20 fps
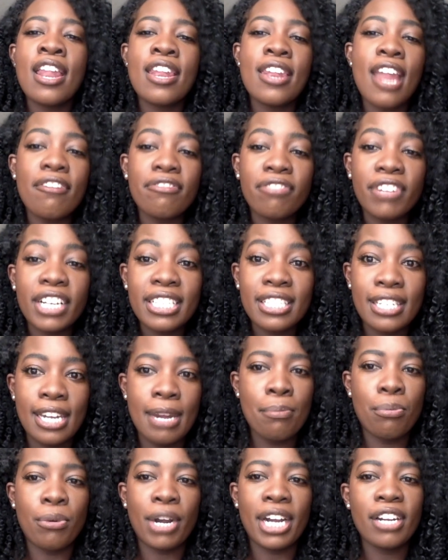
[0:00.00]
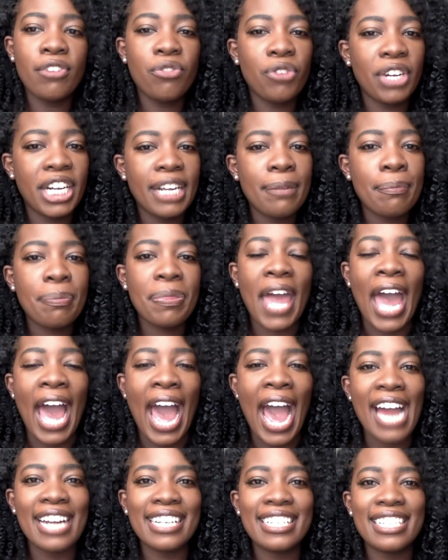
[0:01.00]
Netflix named Brandon Rieg
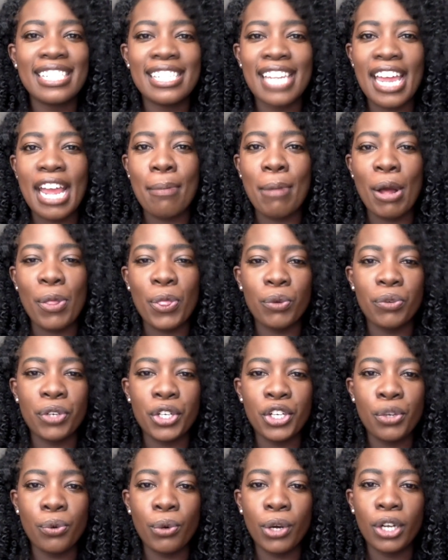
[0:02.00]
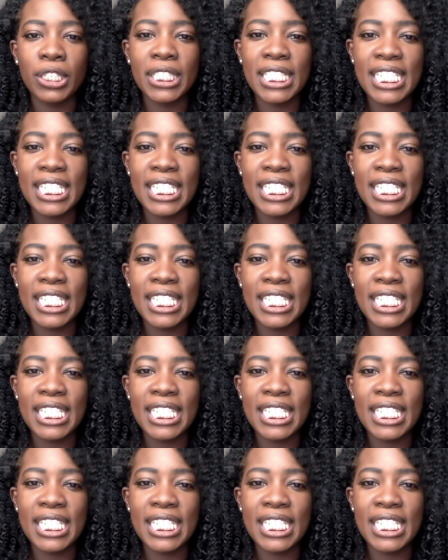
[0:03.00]
had to say about the renewal.